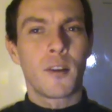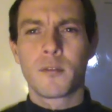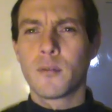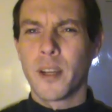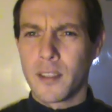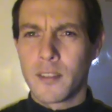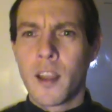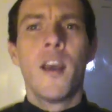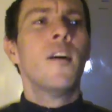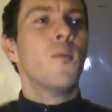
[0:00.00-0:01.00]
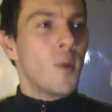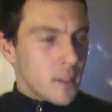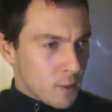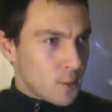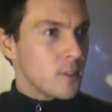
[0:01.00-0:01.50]
I don't wait,
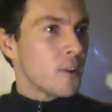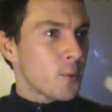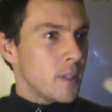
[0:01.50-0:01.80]
one little, two little,